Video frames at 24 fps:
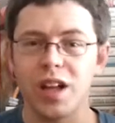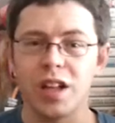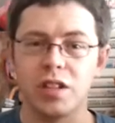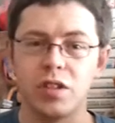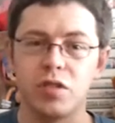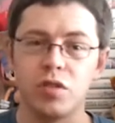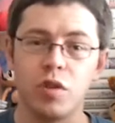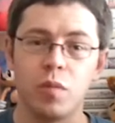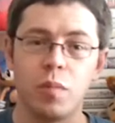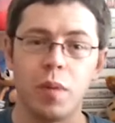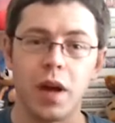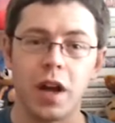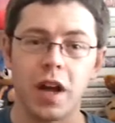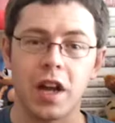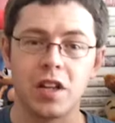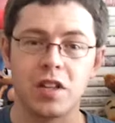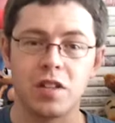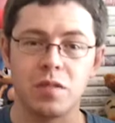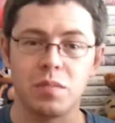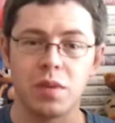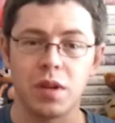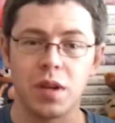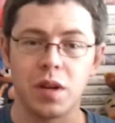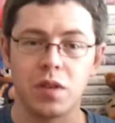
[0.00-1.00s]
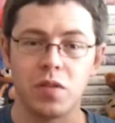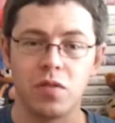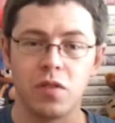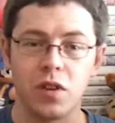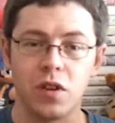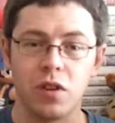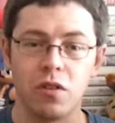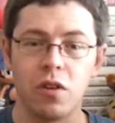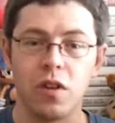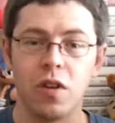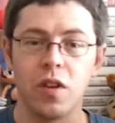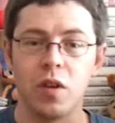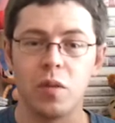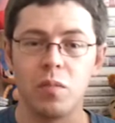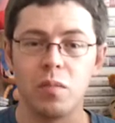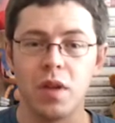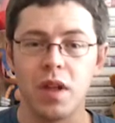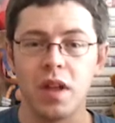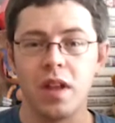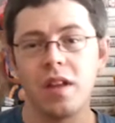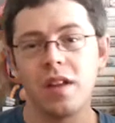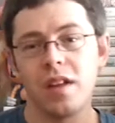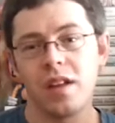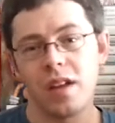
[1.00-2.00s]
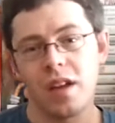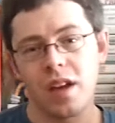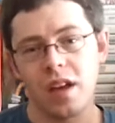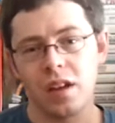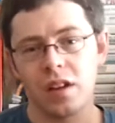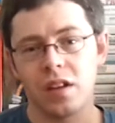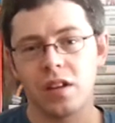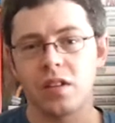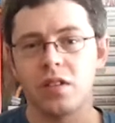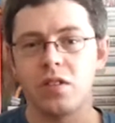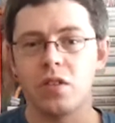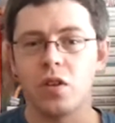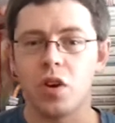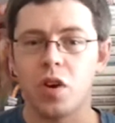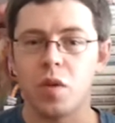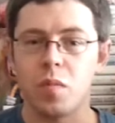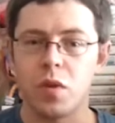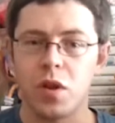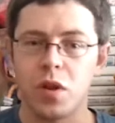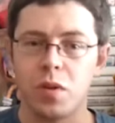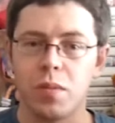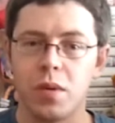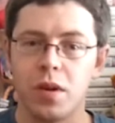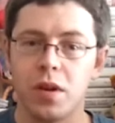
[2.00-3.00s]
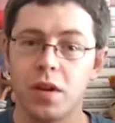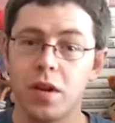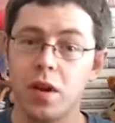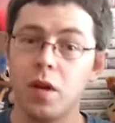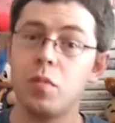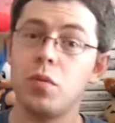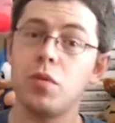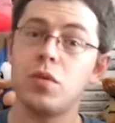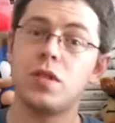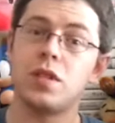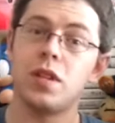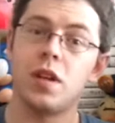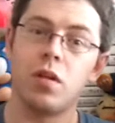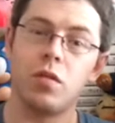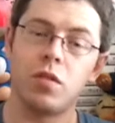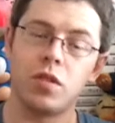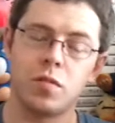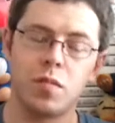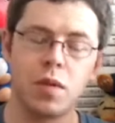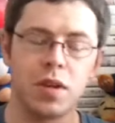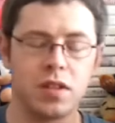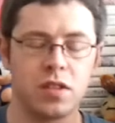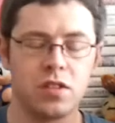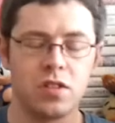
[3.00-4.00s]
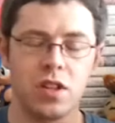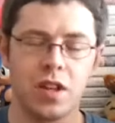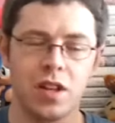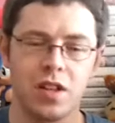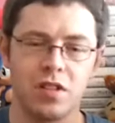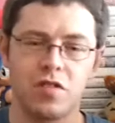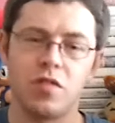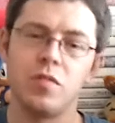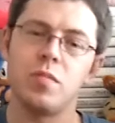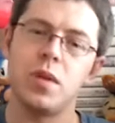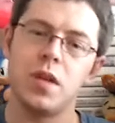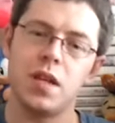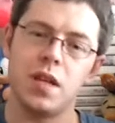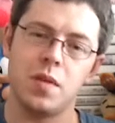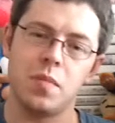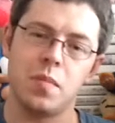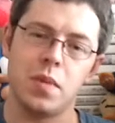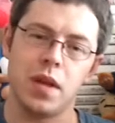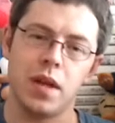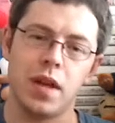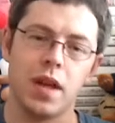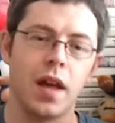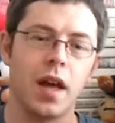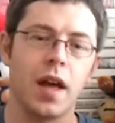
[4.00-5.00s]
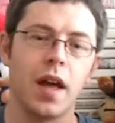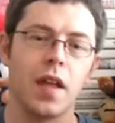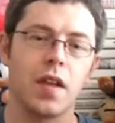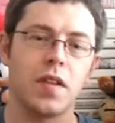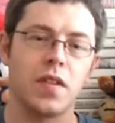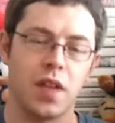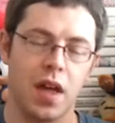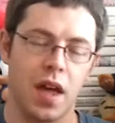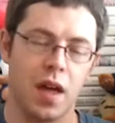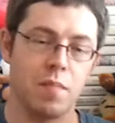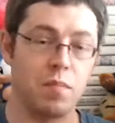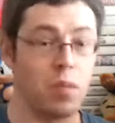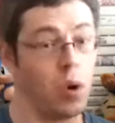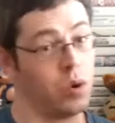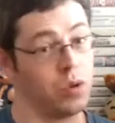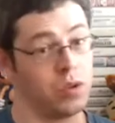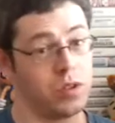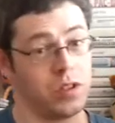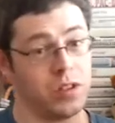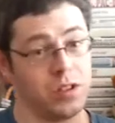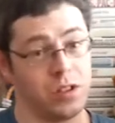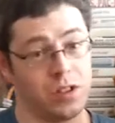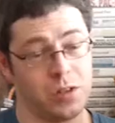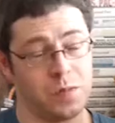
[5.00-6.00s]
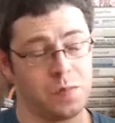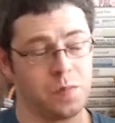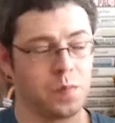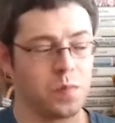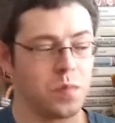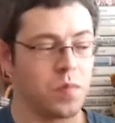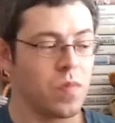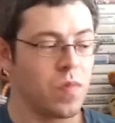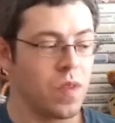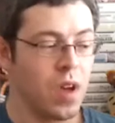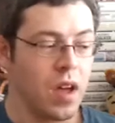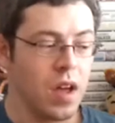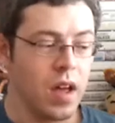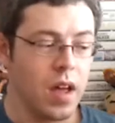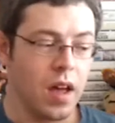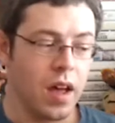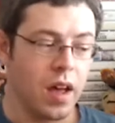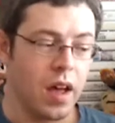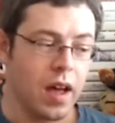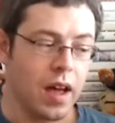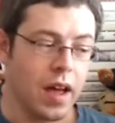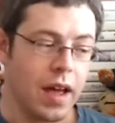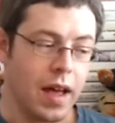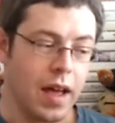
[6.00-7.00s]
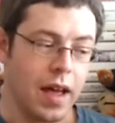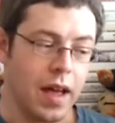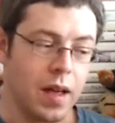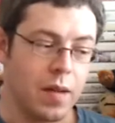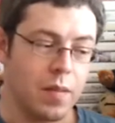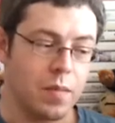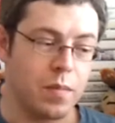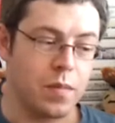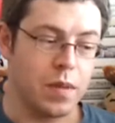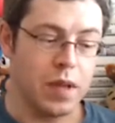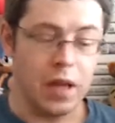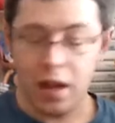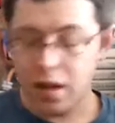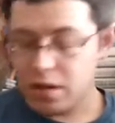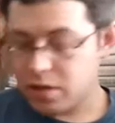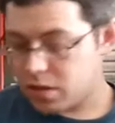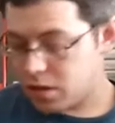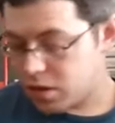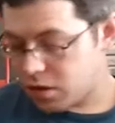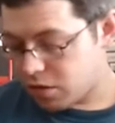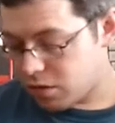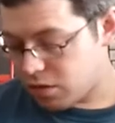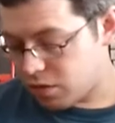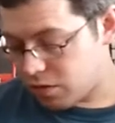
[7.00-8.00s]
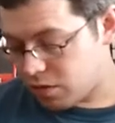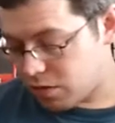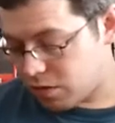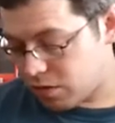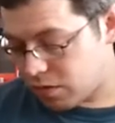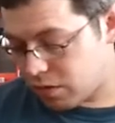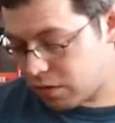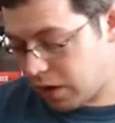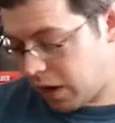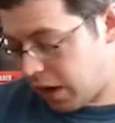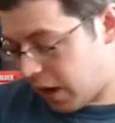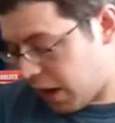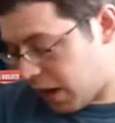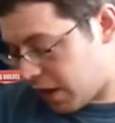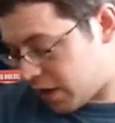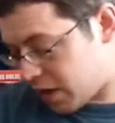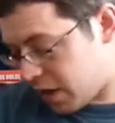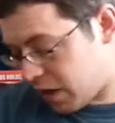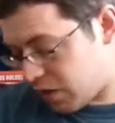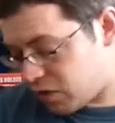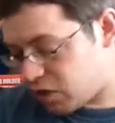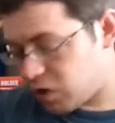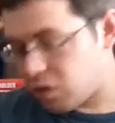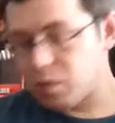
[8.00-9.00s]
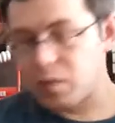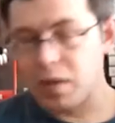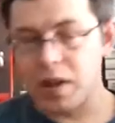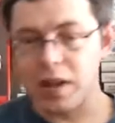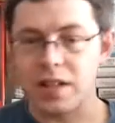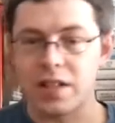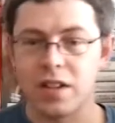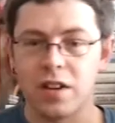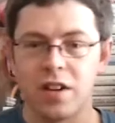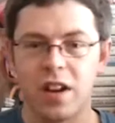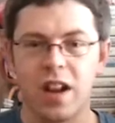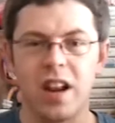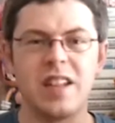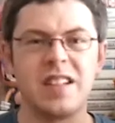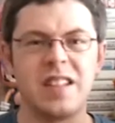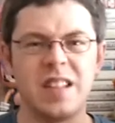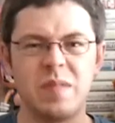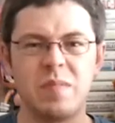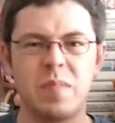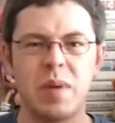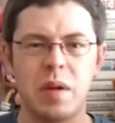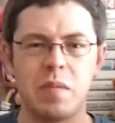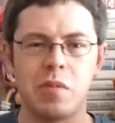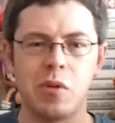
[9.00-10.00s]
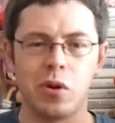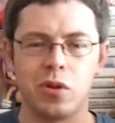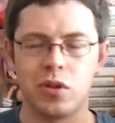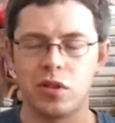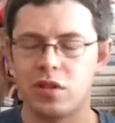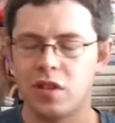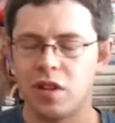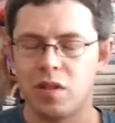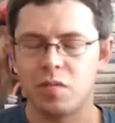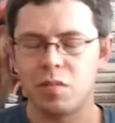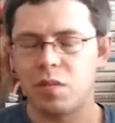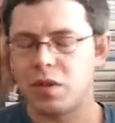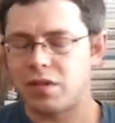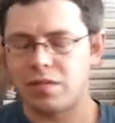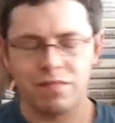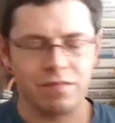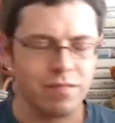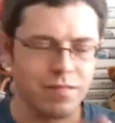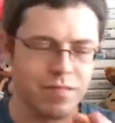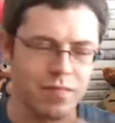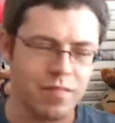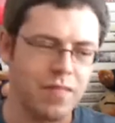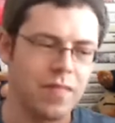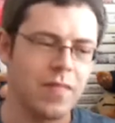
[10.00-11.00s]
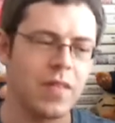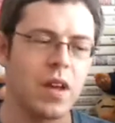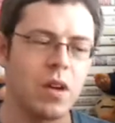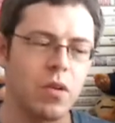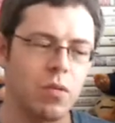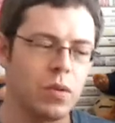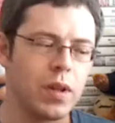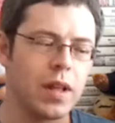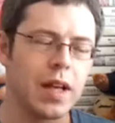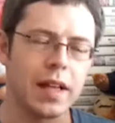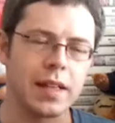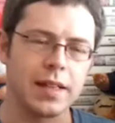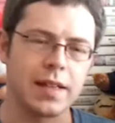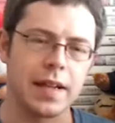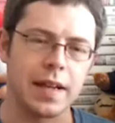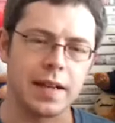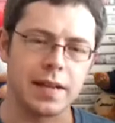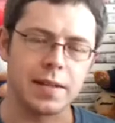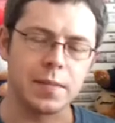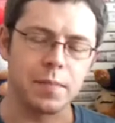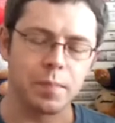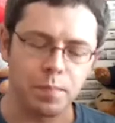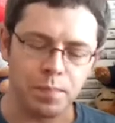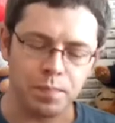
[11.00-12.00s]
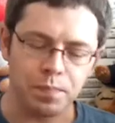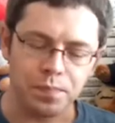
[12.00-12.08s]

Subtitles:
I'll do a package and pickups video on them, and I can talk a bit about a car boot sale, which makes a change from eBay and damn postage. Yeah, so, well, I actually have something else here that I did pay postage on, but we'll get to that.